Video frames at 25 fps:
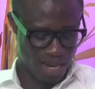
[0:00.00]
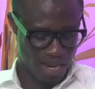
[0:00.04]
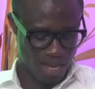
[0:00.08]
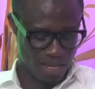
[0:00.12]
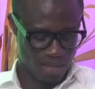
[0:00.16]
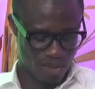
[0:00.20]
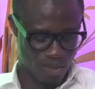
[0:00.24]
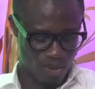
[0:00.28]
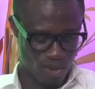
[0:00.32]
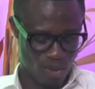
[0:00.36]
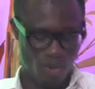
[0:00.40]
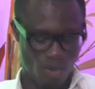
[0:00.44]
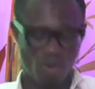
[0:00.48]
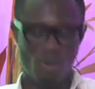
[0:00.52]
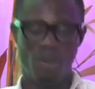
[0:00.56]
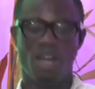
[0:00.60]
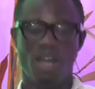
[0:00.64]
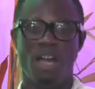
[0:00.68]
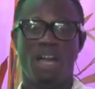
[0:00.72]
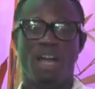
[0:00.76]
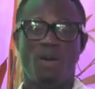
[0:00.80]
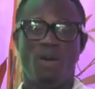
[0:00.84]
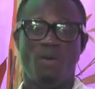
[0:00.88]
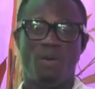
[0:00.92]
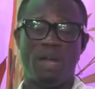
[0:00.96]
So
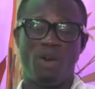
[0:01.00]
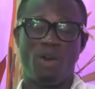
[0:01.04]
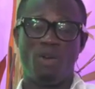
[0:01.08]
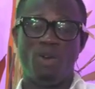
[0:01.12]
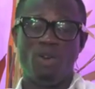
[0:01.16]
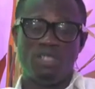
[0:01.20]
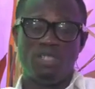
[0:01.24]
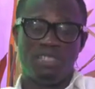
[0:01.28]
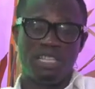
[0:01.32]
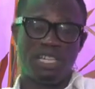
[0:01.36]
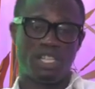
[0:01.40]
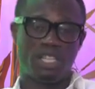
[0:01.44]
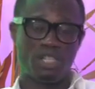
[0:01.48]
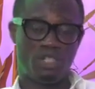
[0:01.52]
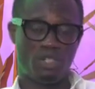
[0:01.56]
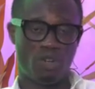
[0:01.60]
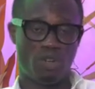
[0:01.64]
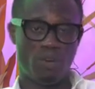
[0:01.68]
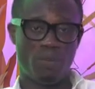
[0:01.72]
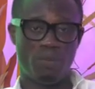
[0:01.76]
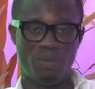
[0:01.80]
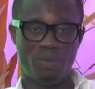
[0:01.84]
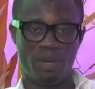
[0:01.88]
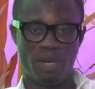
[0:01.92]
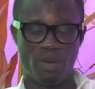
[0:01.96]
we are going to take a
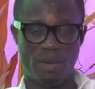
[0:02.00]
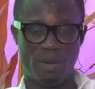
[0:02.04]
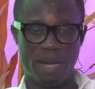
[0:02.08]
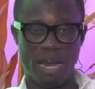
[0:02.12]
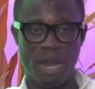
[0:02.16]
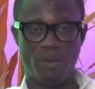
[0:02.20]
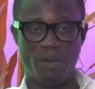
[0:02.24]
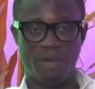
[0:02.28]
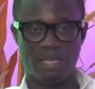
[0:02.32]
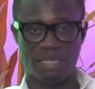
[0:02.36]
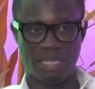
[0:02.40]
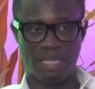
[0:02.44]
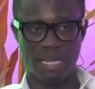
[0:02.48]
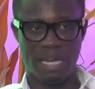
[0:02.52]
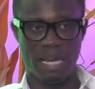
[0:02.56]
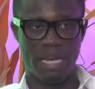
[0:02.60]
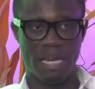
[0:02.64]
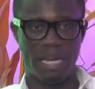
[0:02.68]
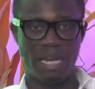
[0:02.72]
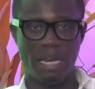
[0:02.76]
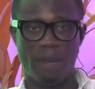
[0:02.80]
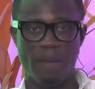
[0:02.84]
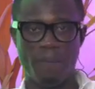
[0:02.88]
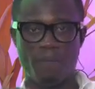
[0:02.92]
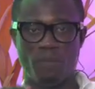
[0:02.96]
short break. When I
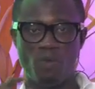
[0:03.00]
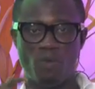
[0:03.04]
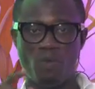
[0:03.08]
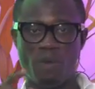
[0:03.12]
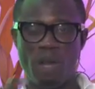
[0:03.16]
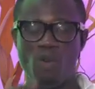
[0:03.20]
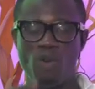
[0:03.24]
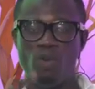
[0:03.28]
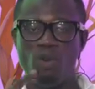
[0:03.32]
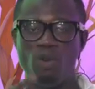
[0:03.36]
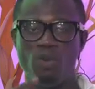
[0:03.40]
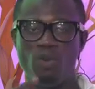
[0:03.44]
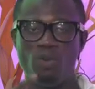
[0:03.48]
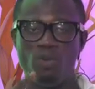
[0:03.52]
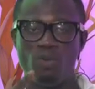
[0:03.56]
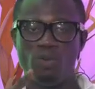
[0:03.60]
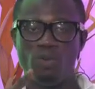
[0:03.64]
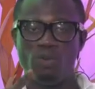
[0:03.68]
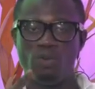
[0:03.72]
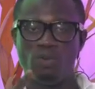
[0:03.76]
return, we are going to